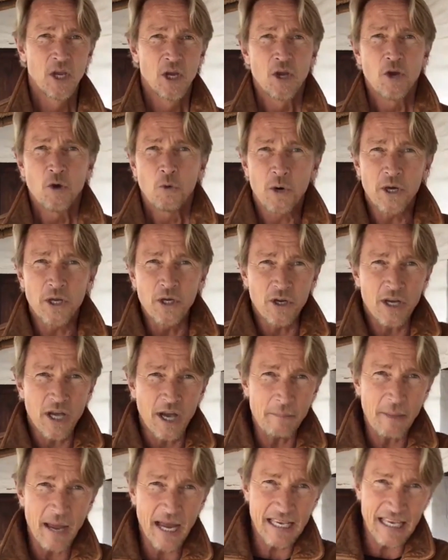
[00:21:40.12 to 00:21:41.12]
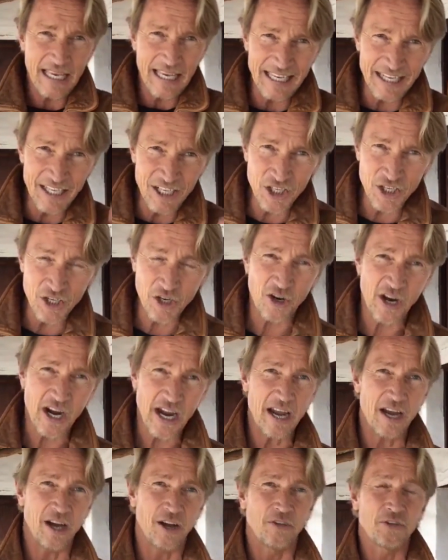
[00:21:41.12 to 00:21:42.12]
where you come back into your
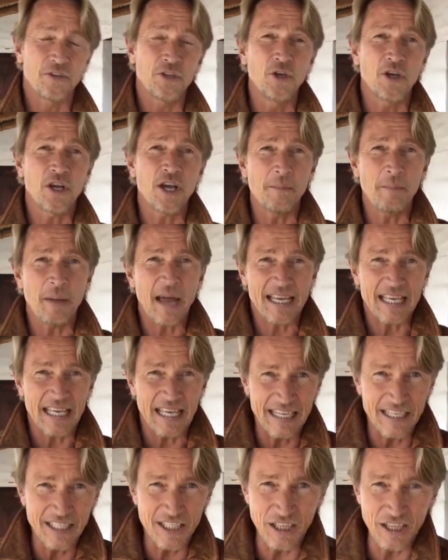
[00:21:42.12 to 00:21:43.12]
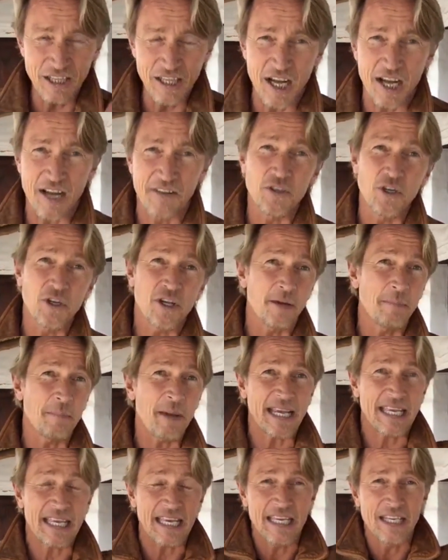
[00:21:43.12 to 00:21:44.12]
health, you come back into love, you come
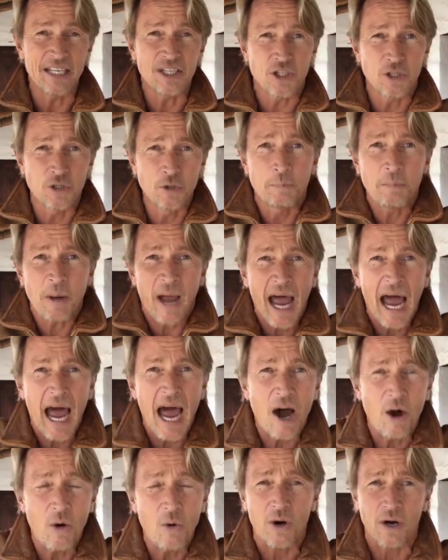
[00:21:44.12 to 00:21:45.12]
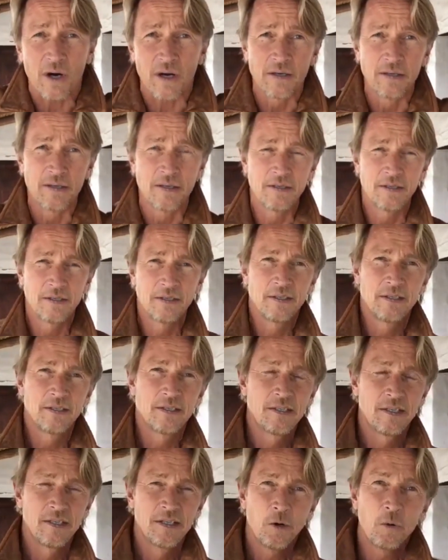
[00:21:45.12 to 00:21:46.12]
back into power.
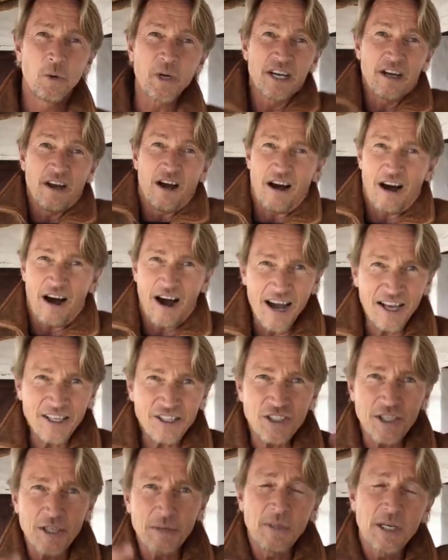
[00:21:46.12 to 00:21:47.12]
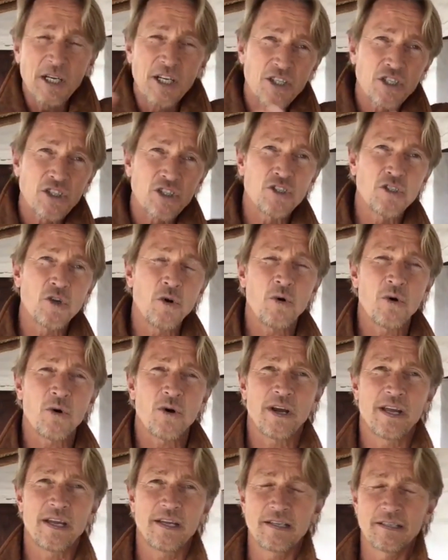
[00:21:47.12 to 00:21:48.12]
What an awesome
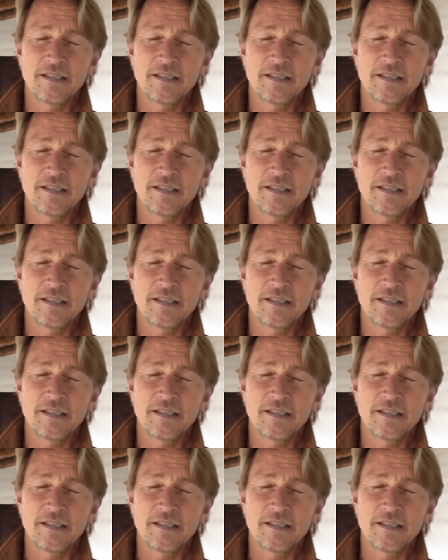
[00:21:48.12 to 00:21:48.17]
story.